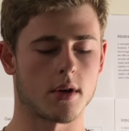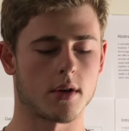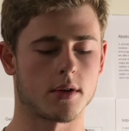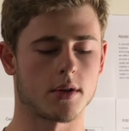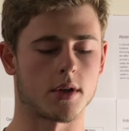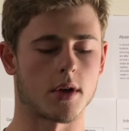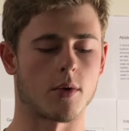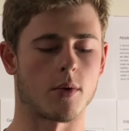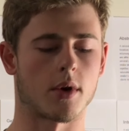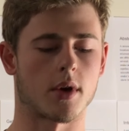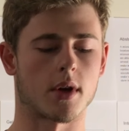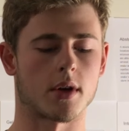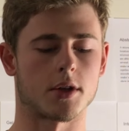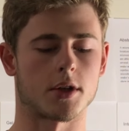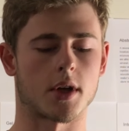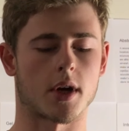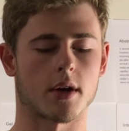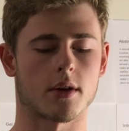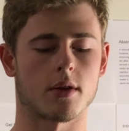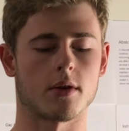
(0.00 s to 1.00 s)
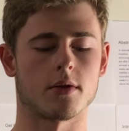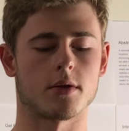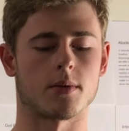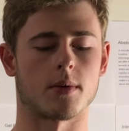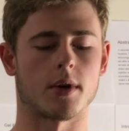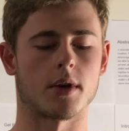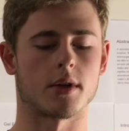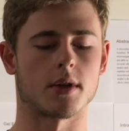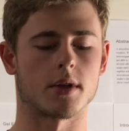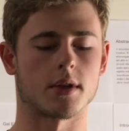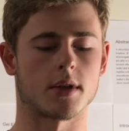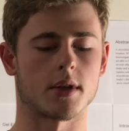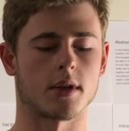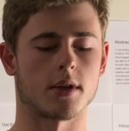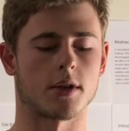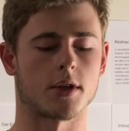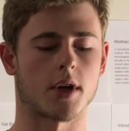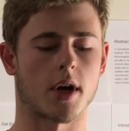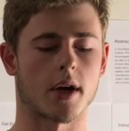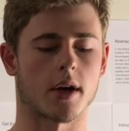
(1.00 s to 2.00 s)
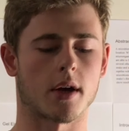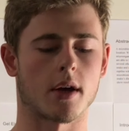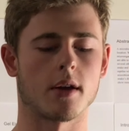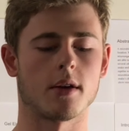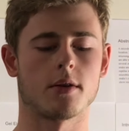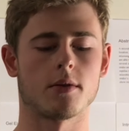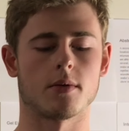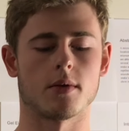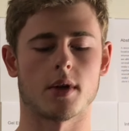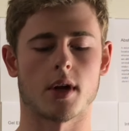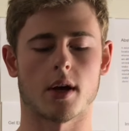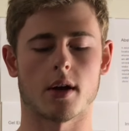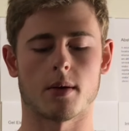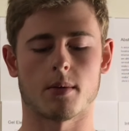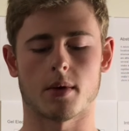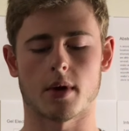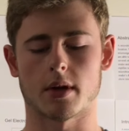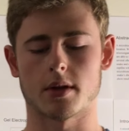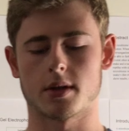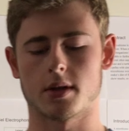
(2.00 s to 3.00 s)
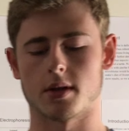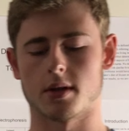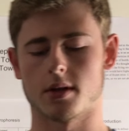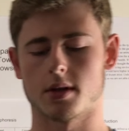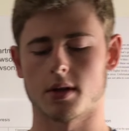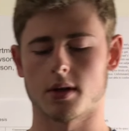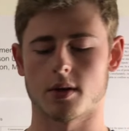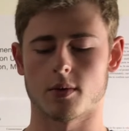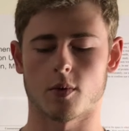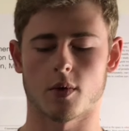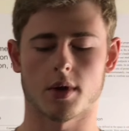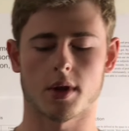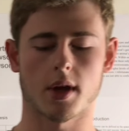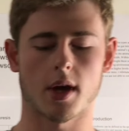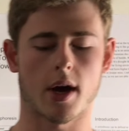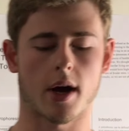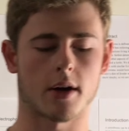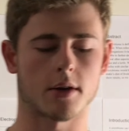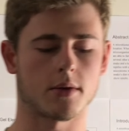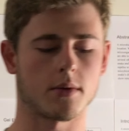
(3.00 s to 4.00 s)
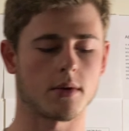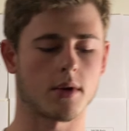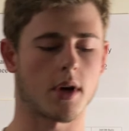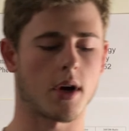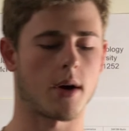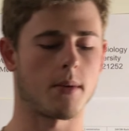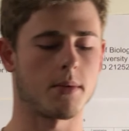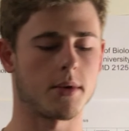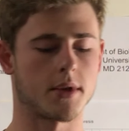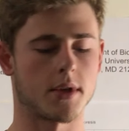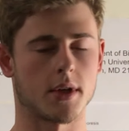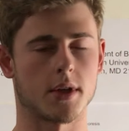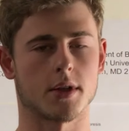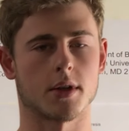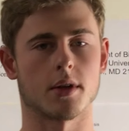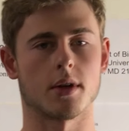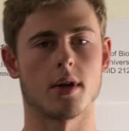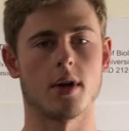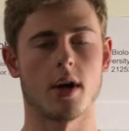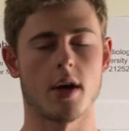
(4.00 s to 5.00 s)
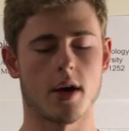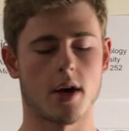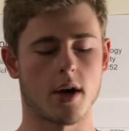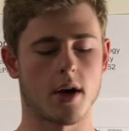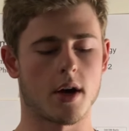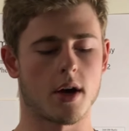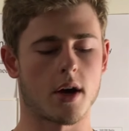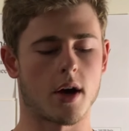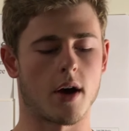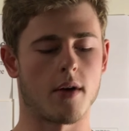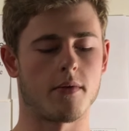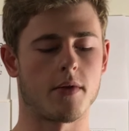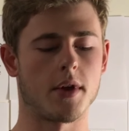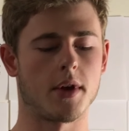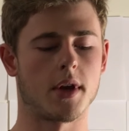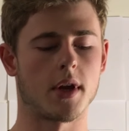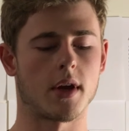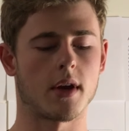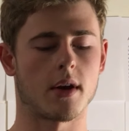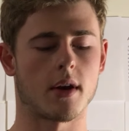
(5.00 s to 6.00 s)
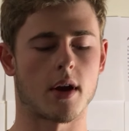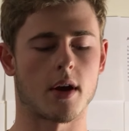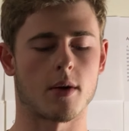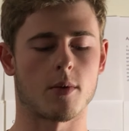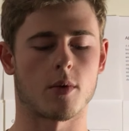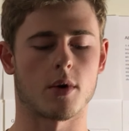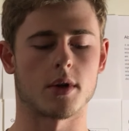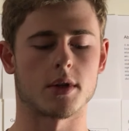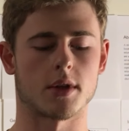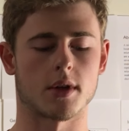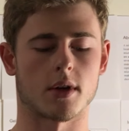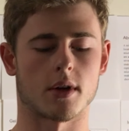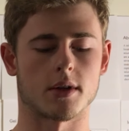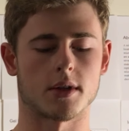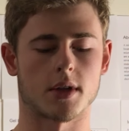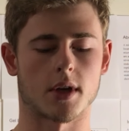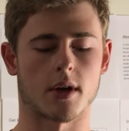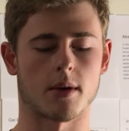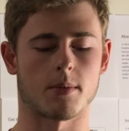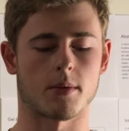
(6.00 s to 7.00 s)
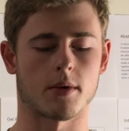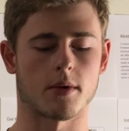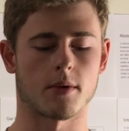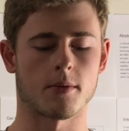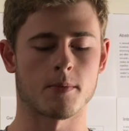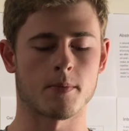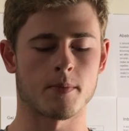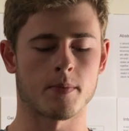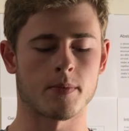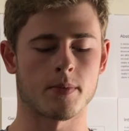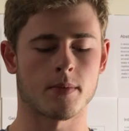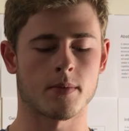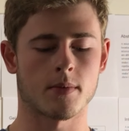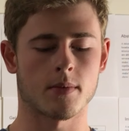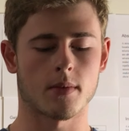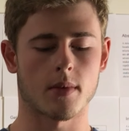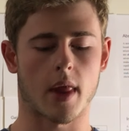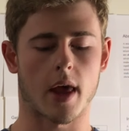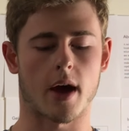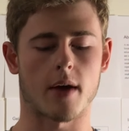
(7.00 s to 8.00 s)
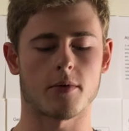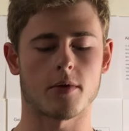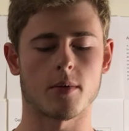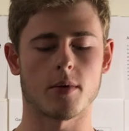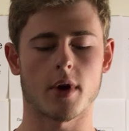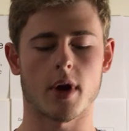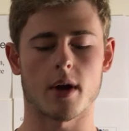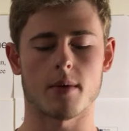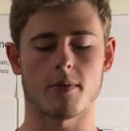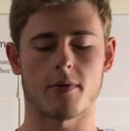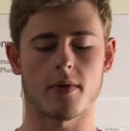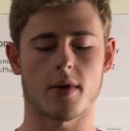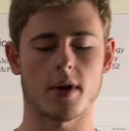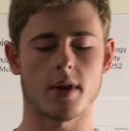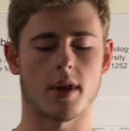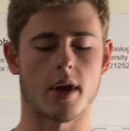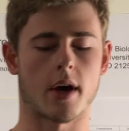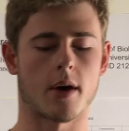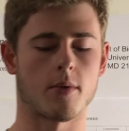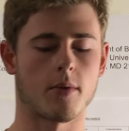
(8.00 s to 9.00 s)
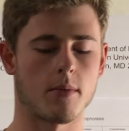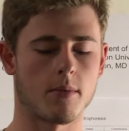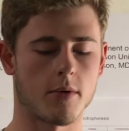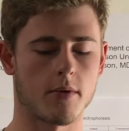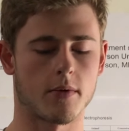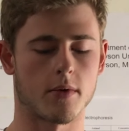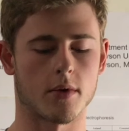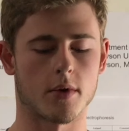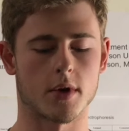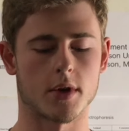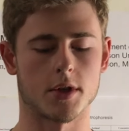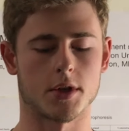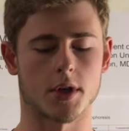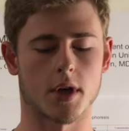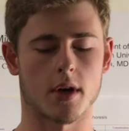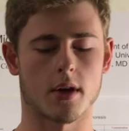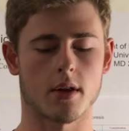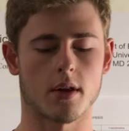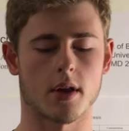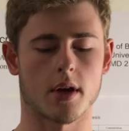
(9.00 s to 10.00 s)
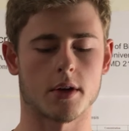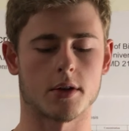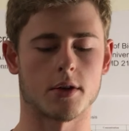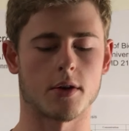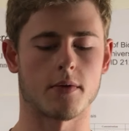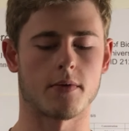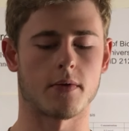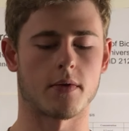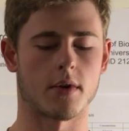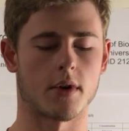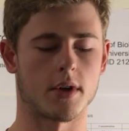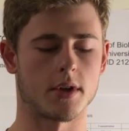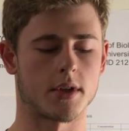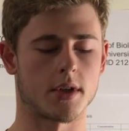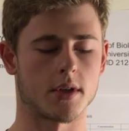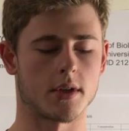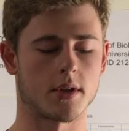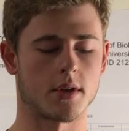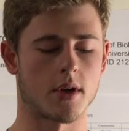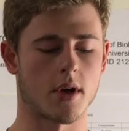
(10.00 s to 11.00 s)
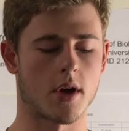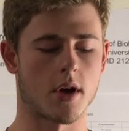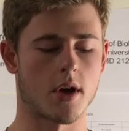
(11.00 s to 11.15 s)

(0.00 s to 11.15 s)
So we can check those regions and check into a database to see what the actual composition of the DNA was in our sample. After we amplified that, we moved on to gel electrophoresis,